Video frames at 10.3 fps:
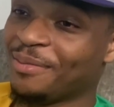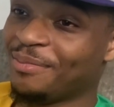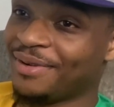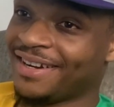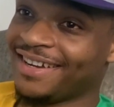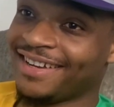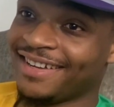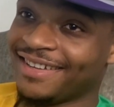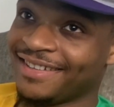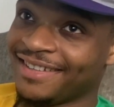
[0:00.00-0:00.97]
but
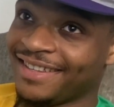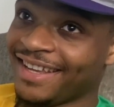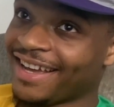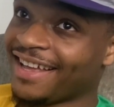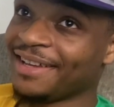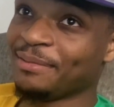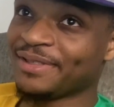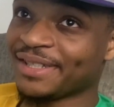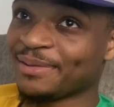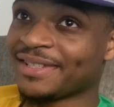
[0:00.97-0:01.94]
it
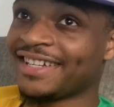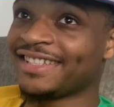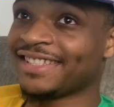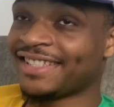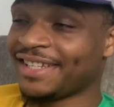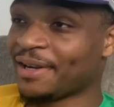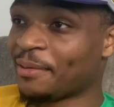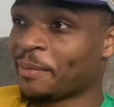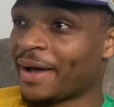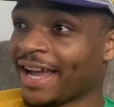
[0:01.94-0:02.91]
was good to see
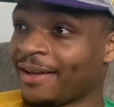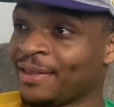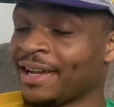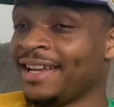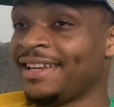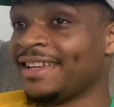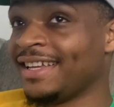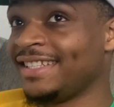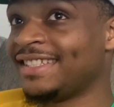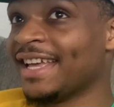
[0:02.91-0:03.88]
Noah back out there.
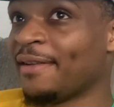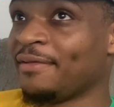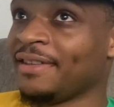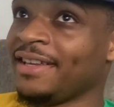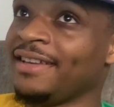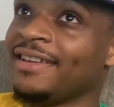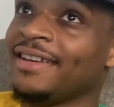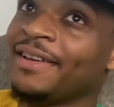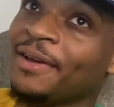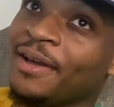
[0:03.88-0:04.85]
He's definitely
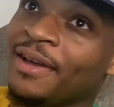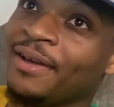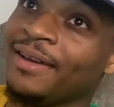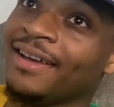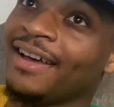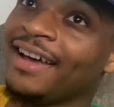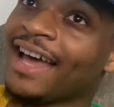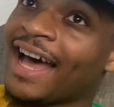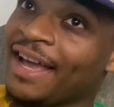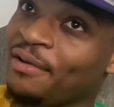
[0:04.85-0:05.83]
a
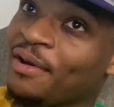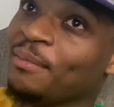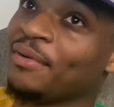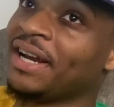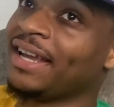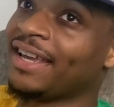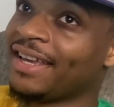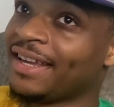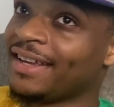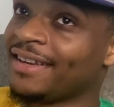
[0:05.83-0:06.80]
guy you can bring
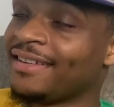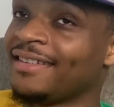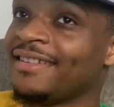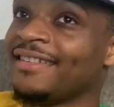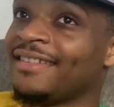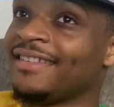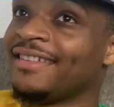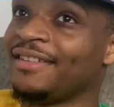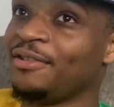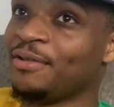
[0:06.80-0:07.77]
in,
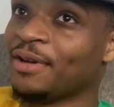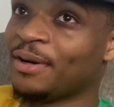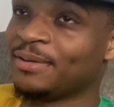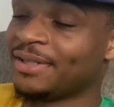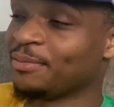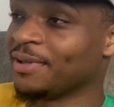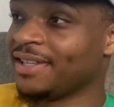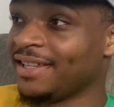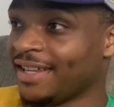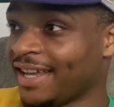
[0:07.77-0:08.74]
you know, to
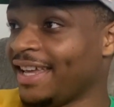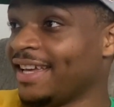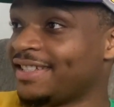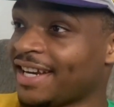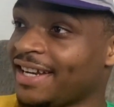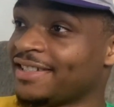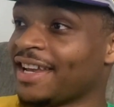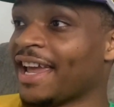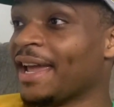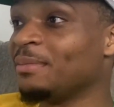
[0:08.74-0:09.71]
really, and he could change a
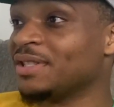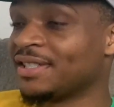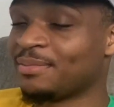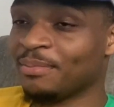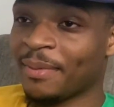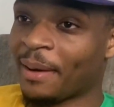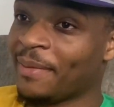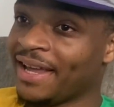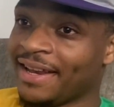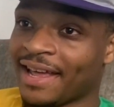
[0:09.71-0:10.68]
game just by
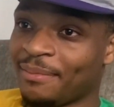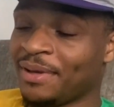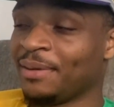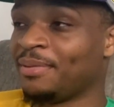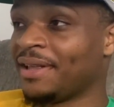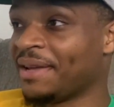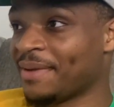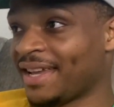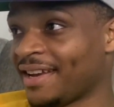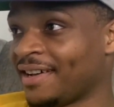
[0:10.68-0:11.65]
making that big play,
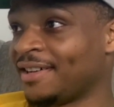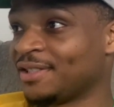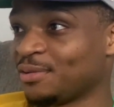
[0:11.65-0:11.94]
making that hustle